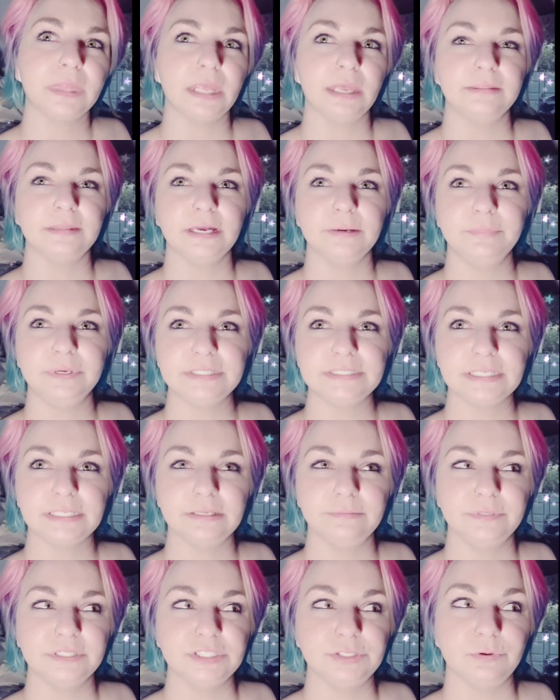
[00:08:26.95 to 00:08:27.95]
And that
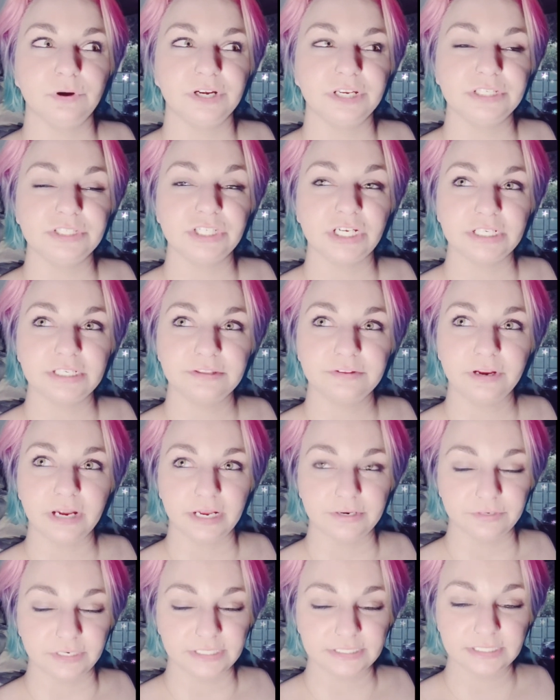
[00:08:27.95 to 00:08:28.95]
basically means you already checked their
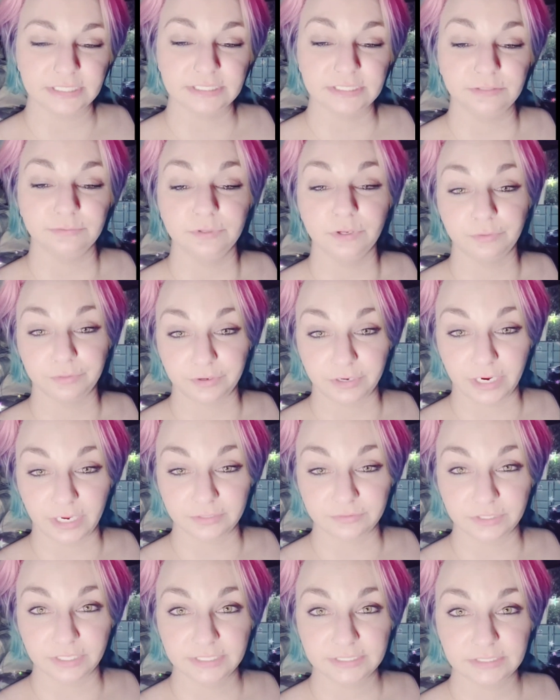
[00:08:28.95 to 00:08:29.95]
address because you know their
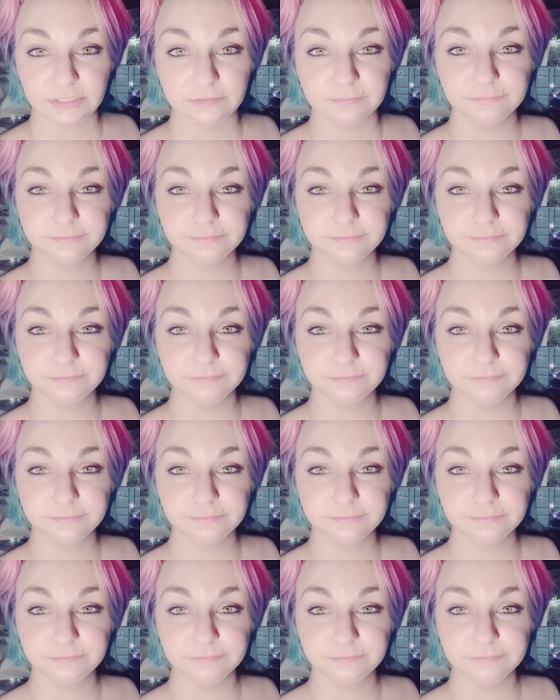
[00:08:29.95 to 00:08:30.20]
address.